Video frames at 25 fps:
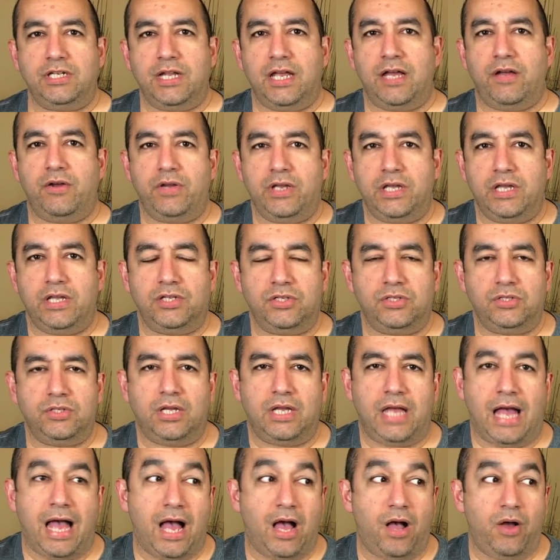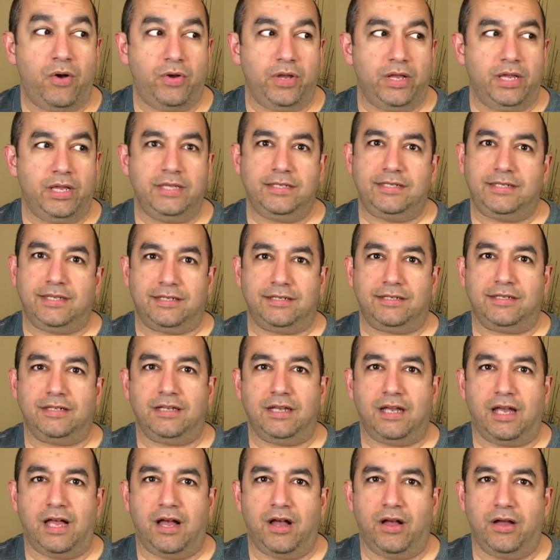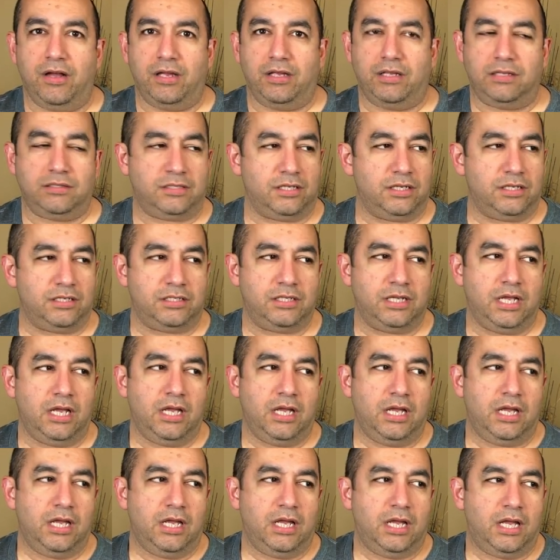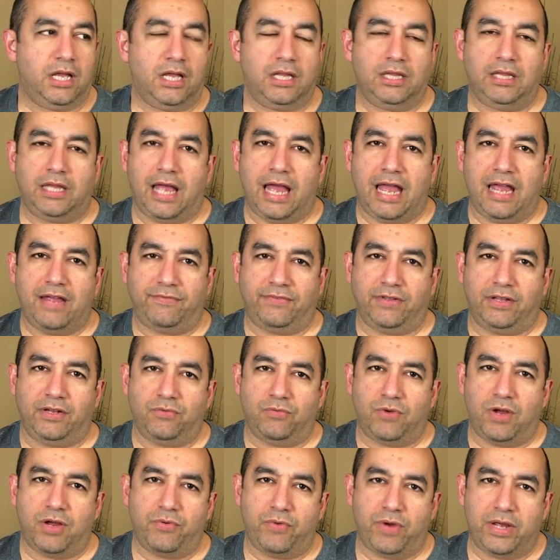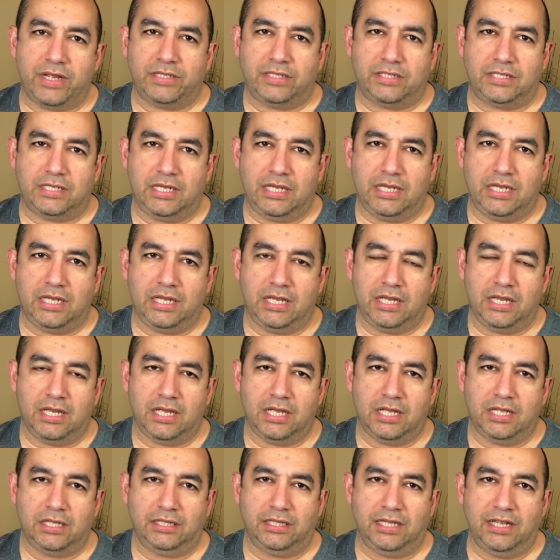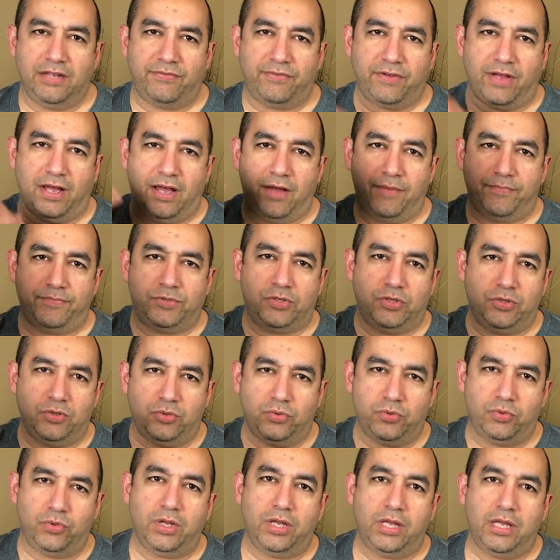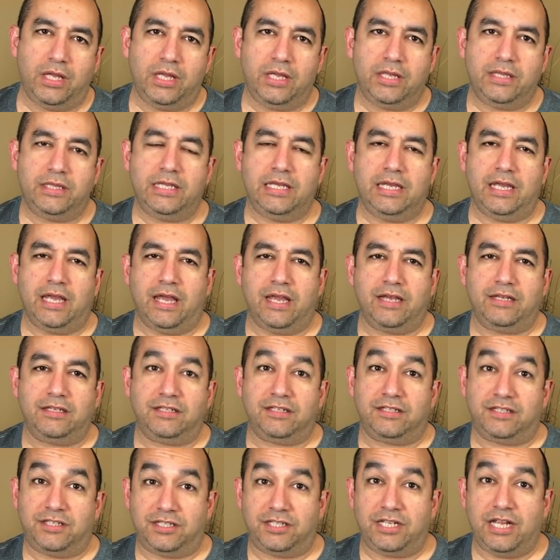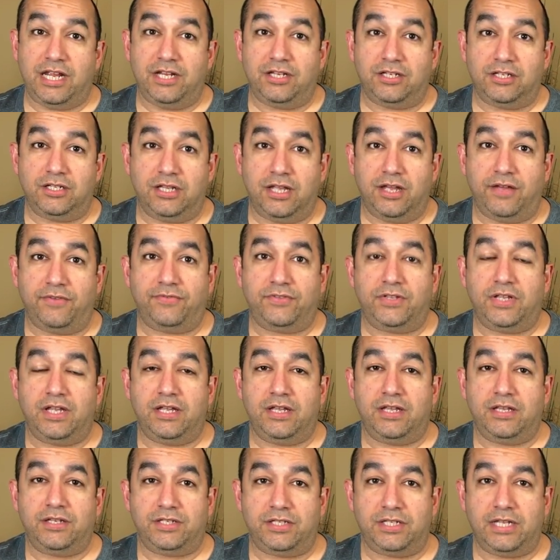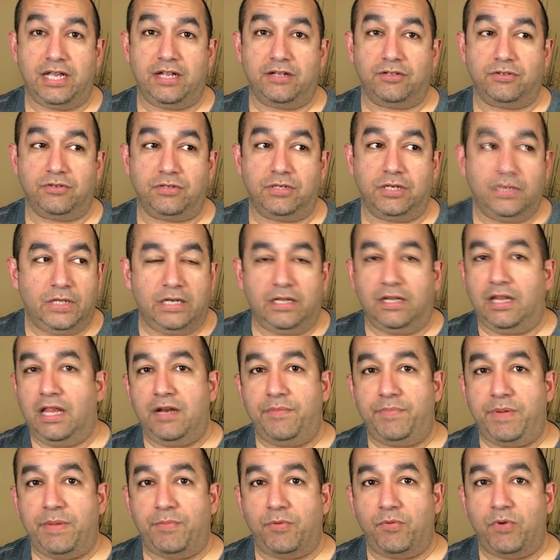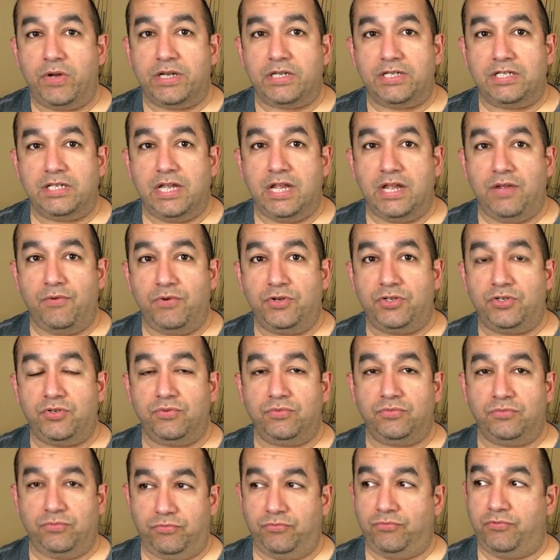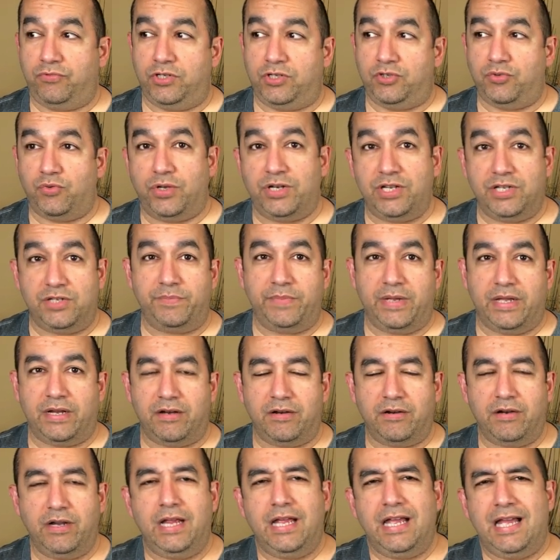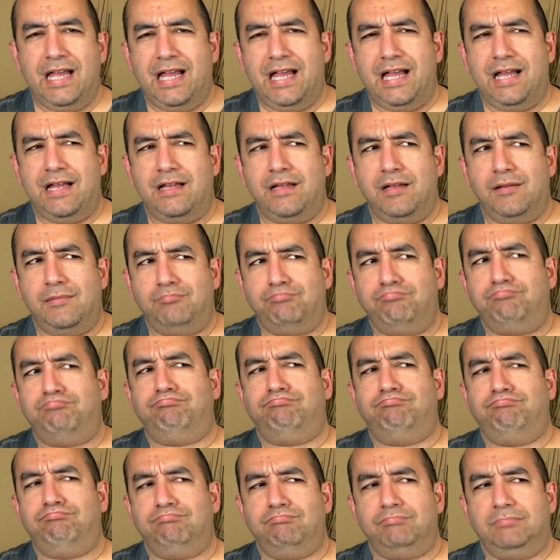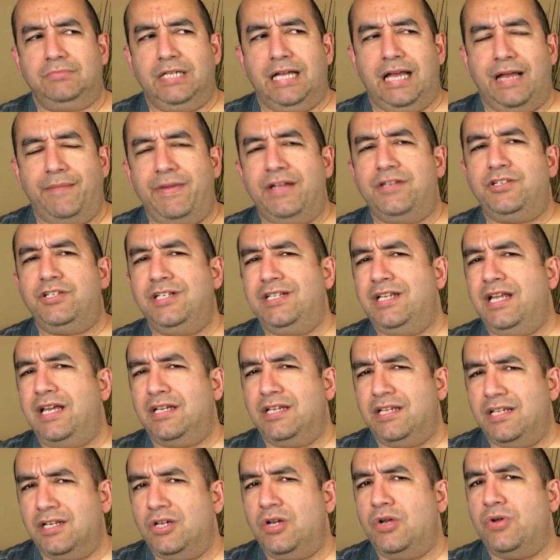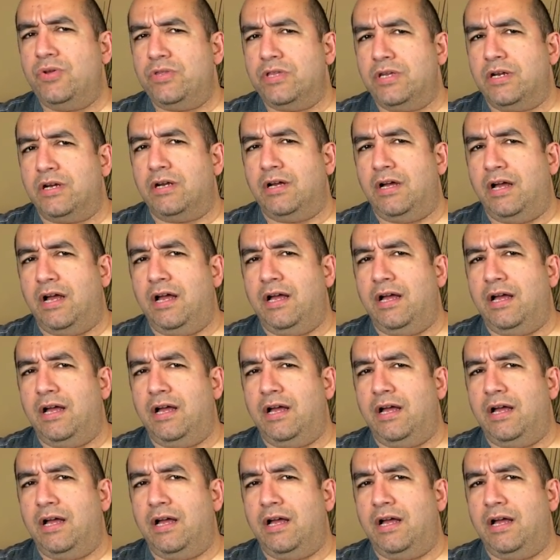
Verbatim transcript: now is, how is it? How does Live in Y Y Z live up to the Exit Stage Left standard? And a lot of people want to say which which one is better. Um, I'm actually not going to go there